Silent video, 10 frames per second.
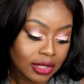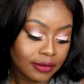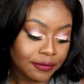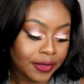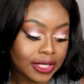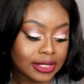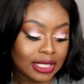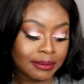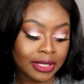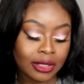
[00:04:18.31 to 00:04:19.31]
the first
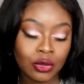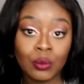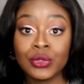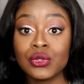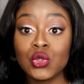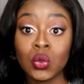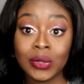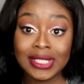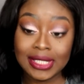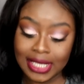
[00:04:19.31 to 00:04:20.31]
email I got was the
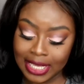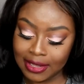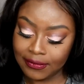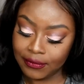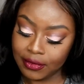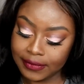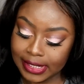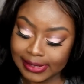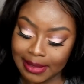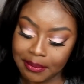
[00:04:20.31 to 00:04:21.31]
twenty-eighth of
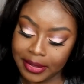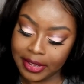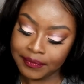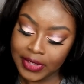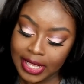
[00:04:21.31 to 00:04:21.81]
December.